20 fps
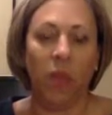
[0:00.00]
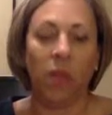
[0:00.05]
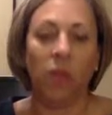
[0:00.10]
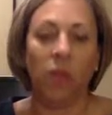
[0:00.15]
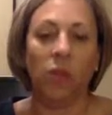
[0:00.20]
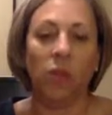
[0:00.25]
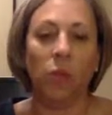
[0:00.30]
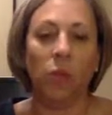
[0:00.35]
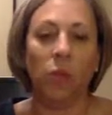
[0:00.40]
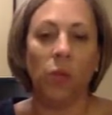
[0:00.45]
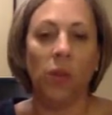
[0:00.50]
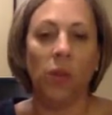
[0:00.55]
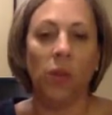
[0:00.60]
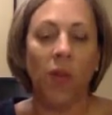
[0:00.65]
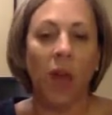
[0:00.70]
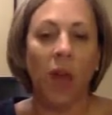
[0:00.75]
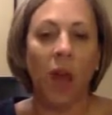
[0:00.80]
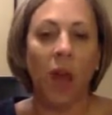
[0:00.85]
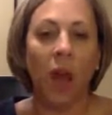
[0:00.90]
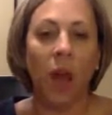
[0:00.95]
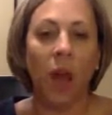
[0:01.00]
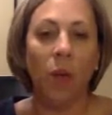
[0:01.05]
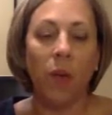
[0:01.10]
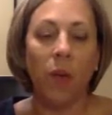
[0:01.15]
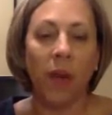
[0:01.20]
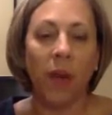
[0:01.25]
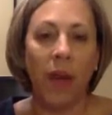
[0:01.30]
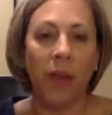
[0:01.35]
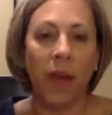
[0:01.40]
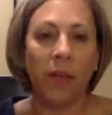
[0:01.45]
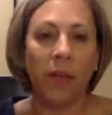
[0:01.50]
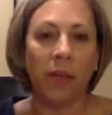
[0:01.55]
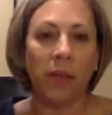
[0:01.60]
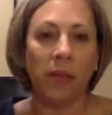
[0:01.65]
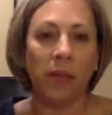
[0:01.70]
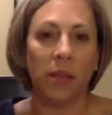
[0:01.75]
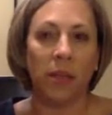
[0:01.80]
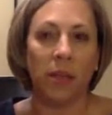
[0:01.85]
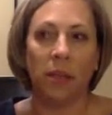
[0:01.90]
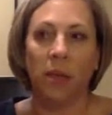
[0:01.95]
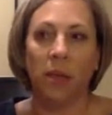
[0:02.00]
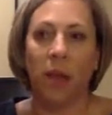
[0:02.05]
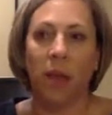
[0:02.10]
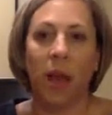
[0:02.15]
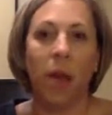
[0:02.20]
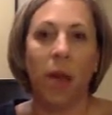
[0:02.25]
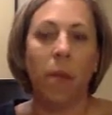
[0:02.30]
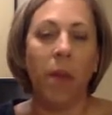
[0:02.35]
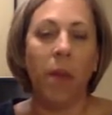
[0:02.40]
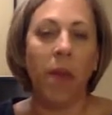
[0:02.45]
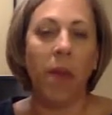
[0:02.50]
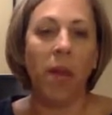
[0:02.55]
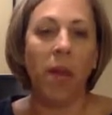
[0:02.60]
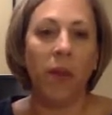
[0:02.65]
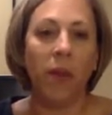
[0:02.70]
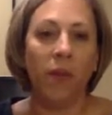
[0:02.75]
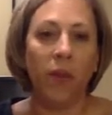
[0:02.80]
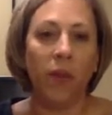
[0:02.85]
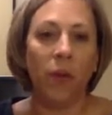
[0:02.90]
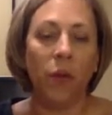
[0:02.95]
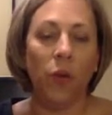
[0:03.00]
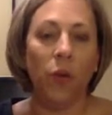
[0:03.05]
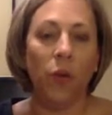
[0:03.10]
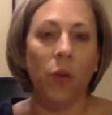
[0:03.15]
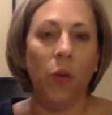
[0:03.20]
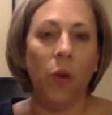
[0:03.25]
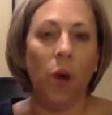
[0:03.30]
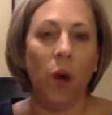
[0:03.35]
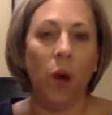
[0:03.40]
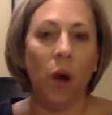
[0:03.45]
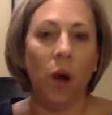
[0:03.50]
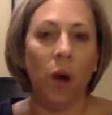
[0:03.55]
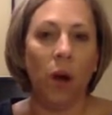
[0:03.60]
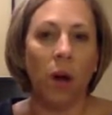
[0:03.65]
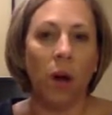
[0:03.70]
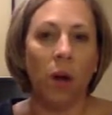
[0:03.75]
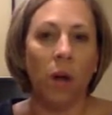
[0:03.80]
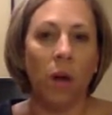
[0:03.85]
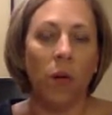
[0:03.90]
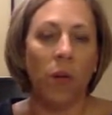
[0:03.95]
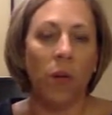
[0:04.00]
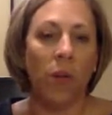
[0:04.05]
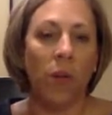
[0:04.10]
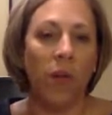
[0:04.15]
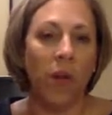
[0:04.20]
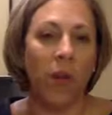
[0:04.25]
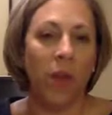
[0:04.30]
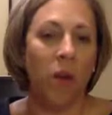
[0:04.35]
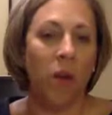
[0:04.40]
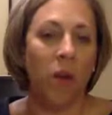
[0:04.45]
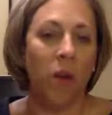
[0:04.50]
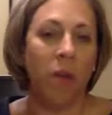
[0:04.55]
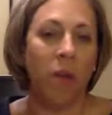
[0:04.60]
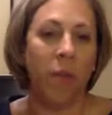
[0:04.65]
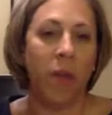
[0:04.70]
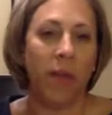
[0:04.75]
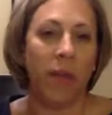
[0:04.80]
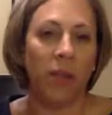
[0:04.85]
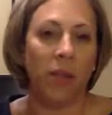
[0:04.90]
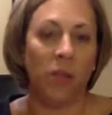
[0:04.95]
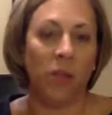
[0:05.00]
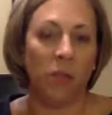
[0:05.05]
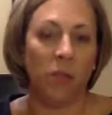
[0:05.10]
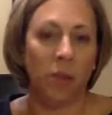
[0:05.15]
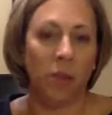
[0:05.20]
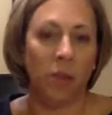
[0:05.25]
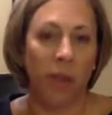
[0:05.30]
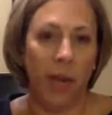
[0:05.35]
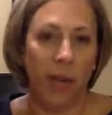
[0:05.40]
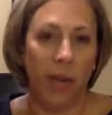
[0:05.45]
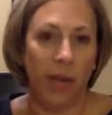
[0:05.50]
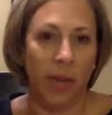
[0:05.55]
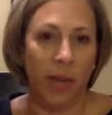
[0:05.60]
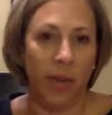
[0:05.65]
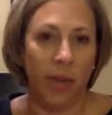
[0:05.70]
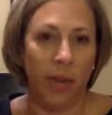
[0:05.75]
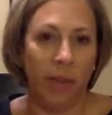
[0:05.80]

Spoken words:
So with that, I would ask, how many of you are what they call a pass-through entity?